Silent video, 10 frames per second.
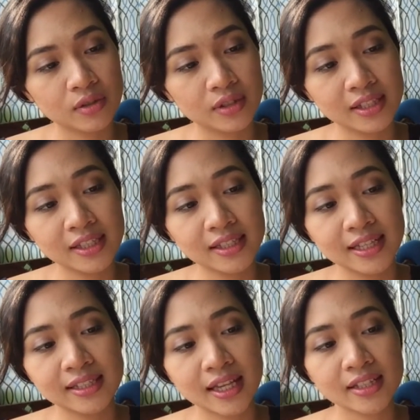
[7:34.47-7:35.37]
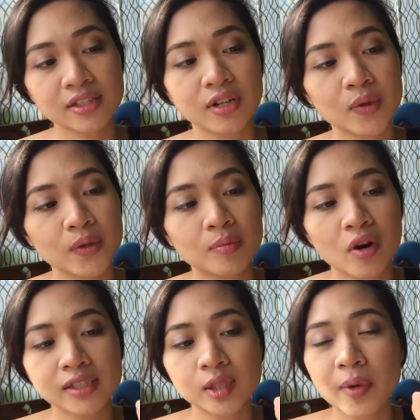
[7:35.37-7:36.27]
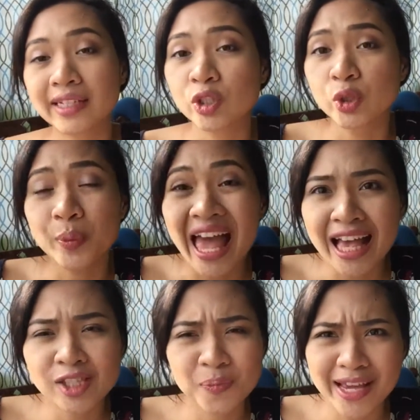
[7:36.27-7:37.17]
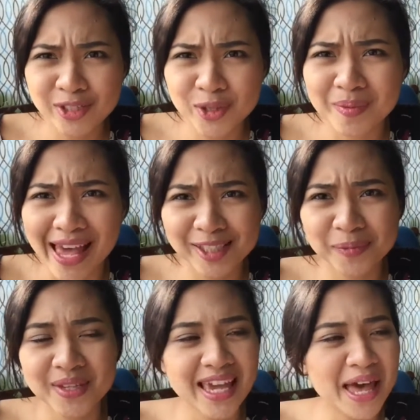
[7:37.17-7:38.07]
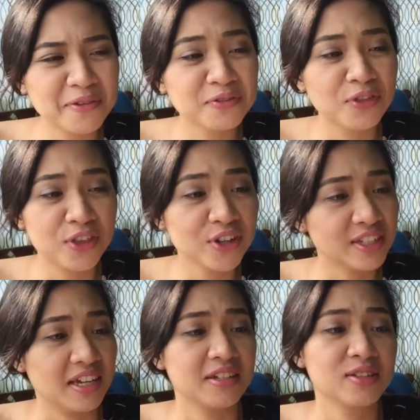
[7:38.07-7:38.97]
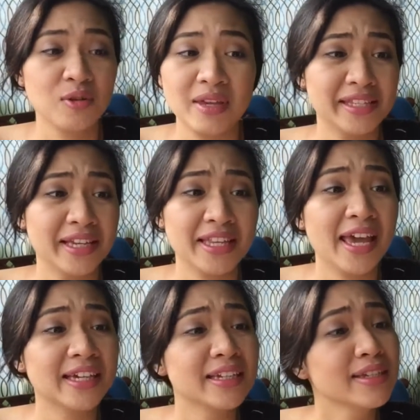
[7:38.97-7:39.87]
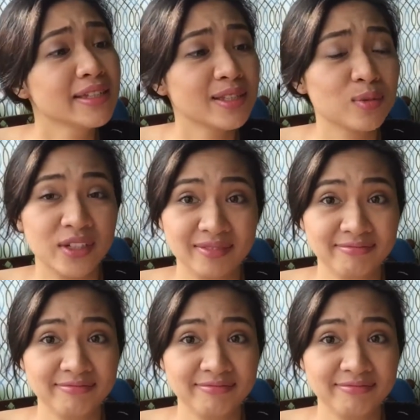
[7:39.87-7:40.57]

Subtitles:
So this is a sunscreen with broad spectrum SPF 30. So basically, I could use this one.